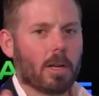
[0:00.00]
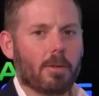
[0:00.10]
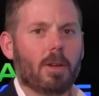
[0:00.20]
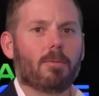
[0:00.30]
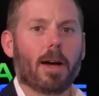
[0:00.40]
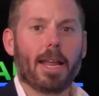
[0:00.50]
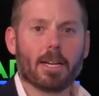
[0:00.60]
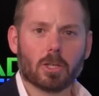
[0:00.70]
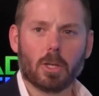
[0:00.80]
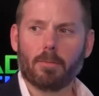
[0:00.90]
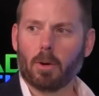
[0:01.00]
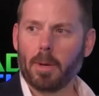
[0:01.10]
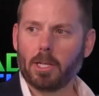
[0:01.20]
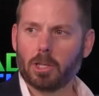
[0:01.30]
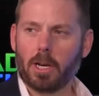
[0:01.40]
giving financial
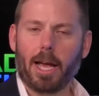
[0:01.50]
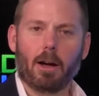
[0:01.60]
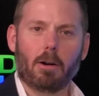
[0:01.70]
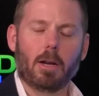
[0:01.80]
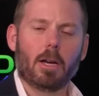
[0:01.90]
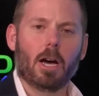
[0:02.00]
information out